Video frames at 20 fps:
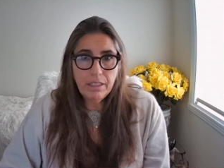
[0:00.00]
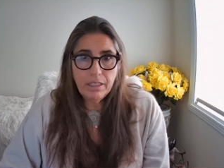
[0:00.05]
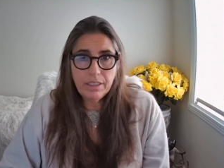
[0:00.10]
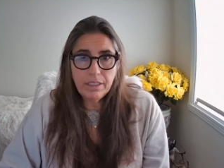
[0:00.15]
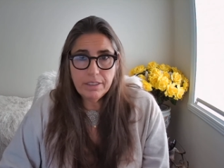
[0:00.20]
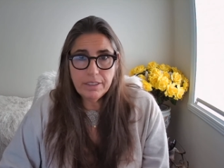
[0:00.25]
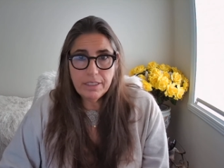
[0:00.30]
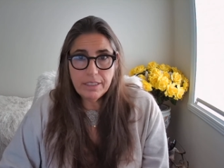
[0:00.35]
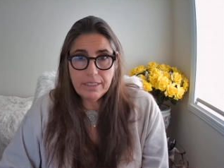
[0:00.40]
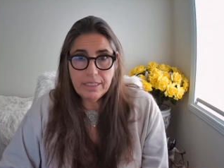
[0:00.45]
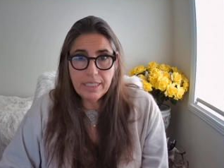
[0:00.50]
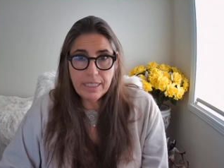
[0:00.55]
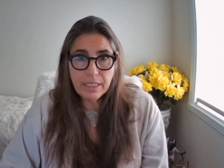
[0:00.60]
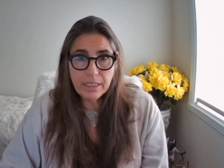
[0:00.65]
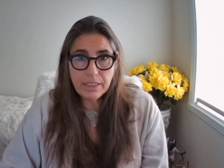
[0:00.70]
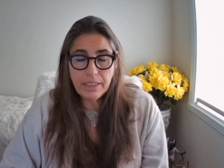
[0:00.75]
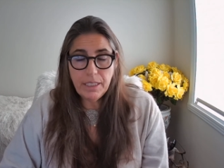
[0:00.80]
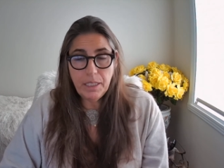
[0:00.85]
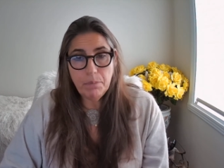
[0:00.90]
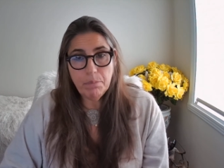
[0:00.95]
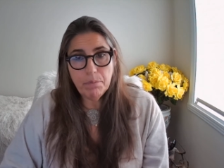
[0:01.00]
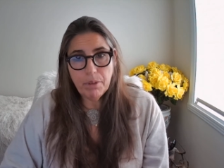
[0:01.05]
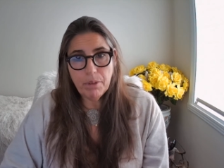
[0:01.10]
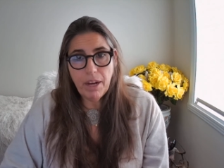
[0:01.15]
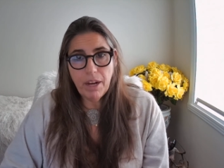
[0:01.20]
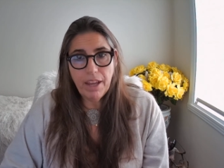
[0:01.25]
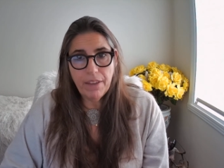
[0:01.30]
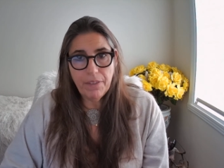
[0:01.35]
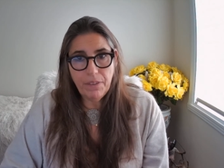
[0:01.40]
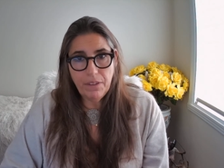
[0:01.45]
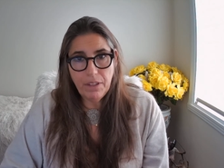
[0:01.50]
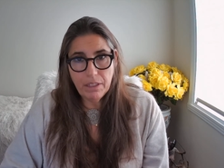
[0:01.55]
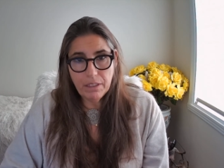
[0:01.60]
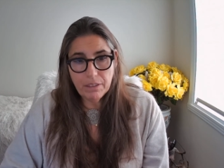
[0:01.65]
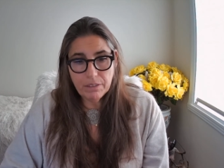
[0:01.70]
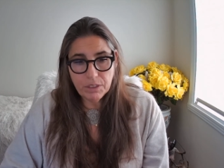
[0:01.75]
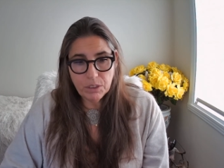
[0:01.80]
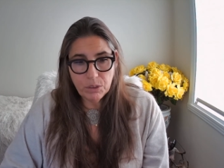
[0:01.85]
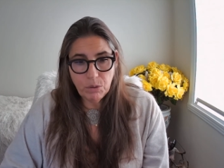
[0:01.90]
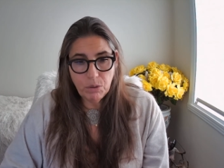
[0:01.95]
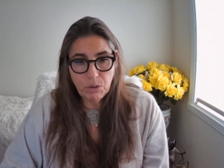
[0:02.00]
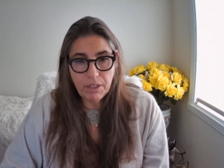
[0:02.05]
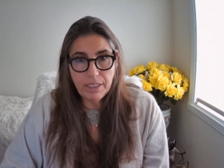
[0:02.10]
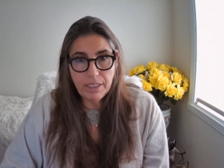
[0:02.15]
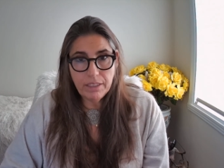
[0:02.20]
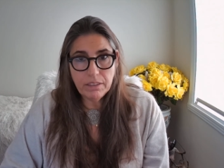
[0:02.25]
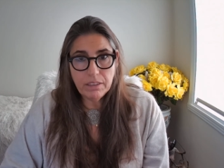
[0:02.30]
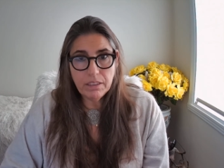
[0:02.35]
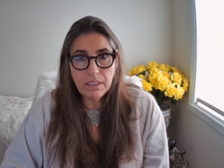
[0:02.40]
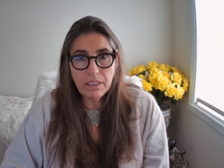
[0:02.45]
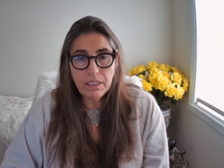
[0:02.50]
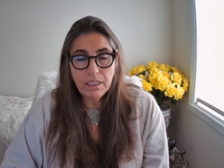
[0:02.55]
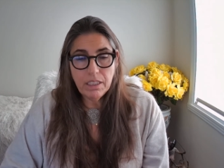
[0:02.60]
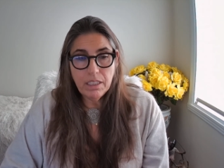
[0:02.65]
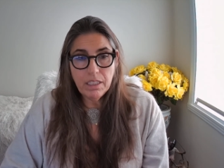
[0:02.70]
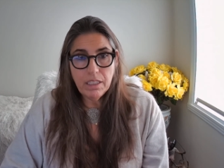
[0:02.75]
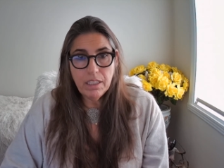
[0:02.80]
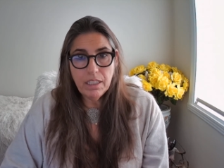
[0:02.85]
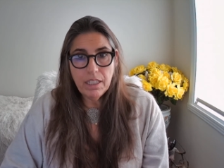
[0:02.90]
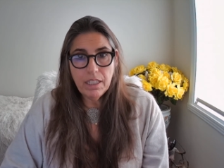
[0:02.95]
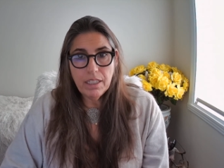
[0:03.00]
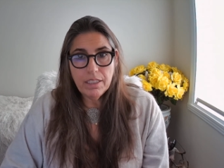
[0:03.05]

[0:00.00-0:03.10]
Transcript: as I take a deep breath, you know, it's quite uh,